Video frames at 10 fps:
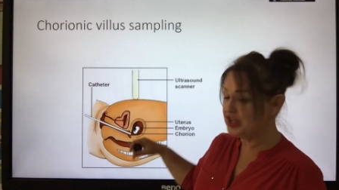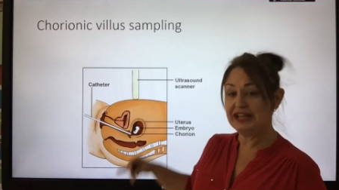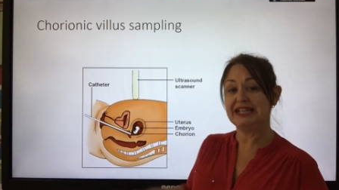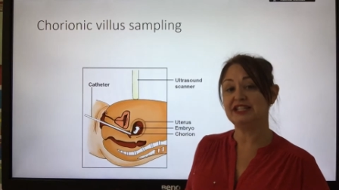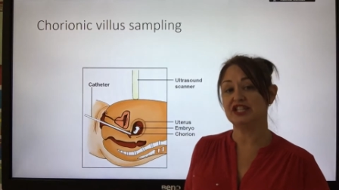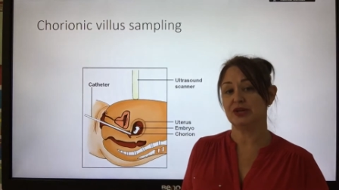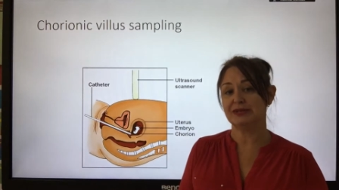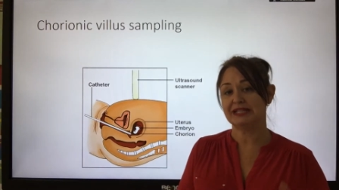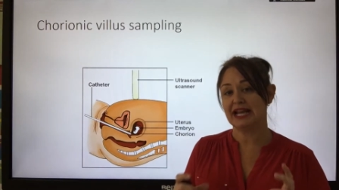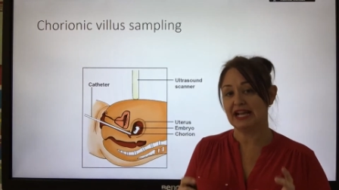they need to do
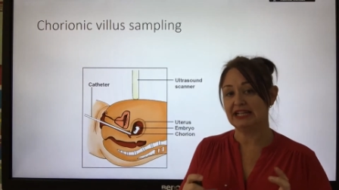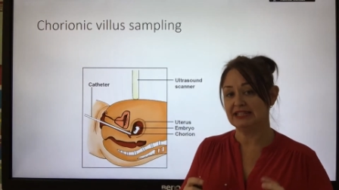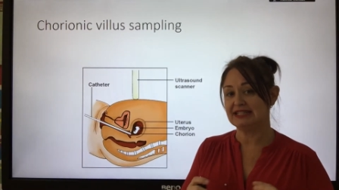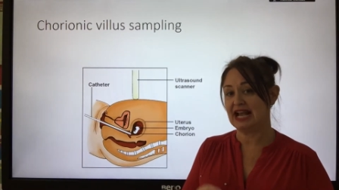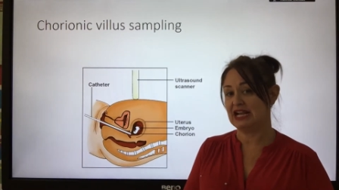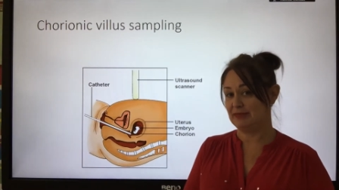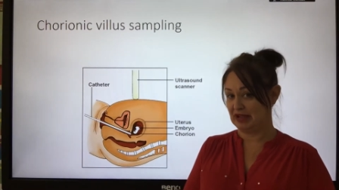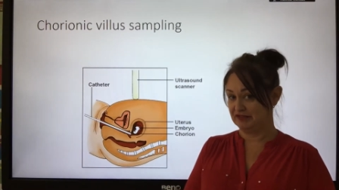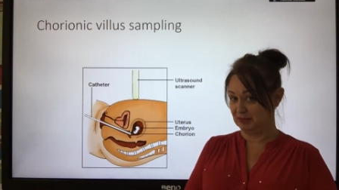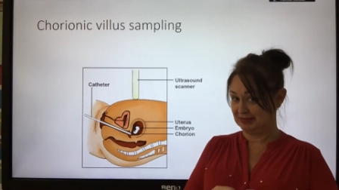is take a little tiny
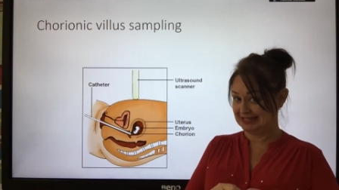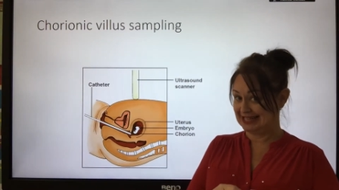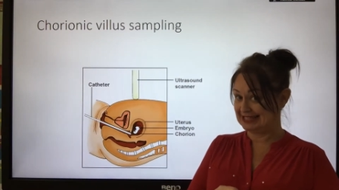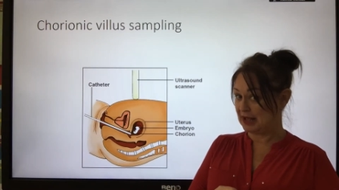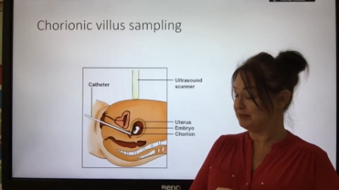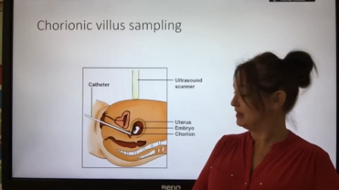bit of the placenta